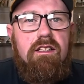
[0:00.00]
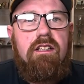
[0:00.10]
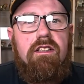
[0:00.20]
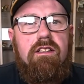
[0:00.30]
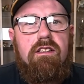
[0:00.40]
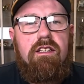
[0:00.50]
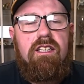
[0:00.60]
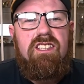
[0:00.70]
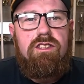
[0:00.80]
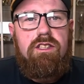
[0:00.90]
and
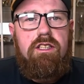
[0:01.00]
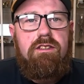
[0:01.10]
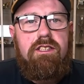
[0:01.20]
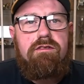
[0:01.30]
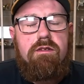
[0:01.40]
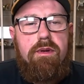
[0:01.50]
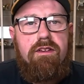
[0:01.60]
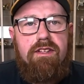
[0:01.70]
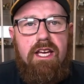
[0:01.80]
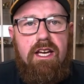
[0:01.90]
I just use it for a bit
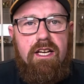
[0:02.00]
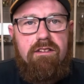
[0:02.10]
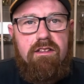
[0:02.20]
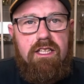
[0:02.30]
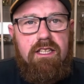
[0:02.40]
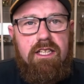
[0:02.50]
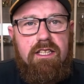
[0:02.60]
of a guide really.